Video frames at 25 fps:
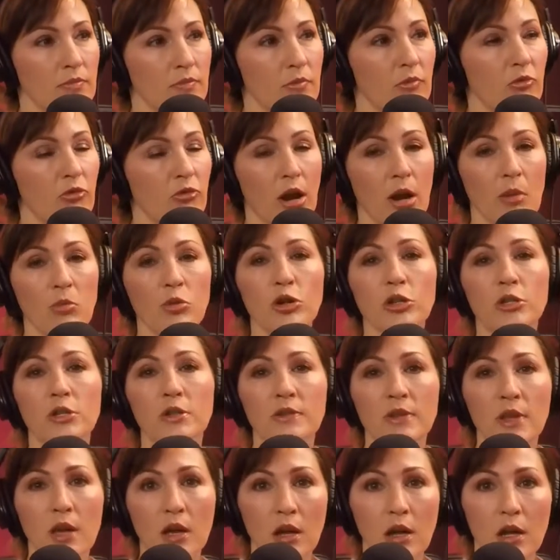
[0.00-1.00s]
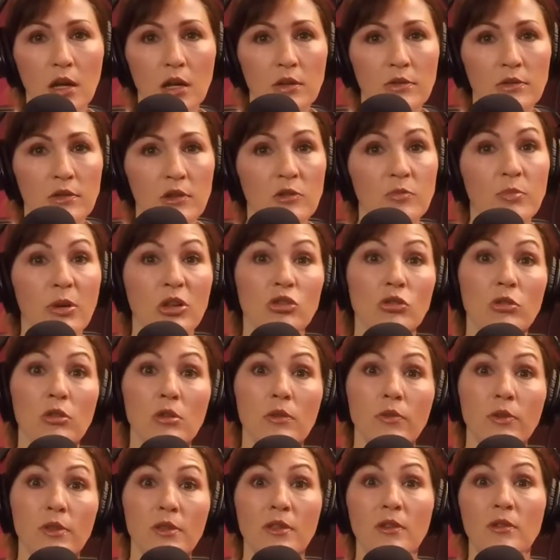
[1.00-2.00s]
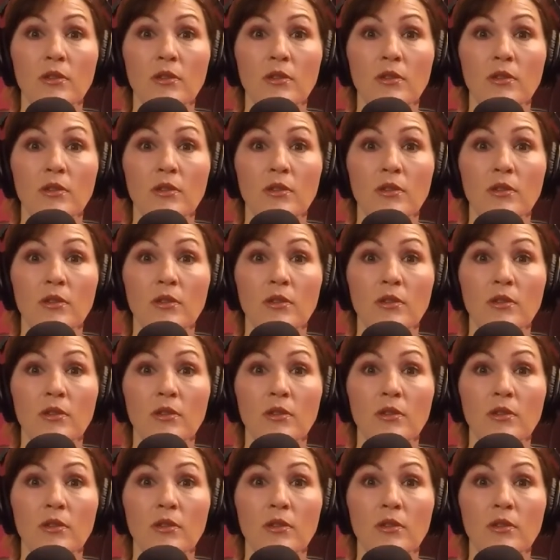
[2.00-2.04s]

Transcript: fabric designs, especially if it's